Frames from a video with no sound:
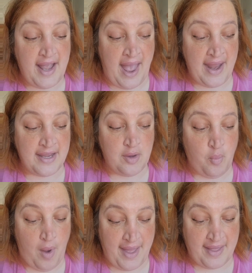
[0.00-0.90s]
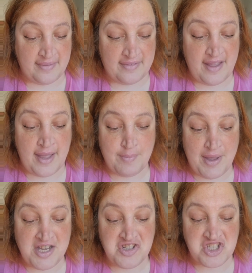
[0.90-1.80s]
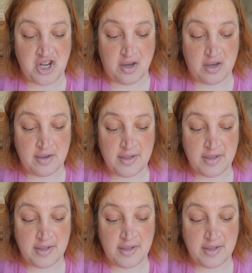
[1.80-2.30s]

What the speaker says: any whites. And make sure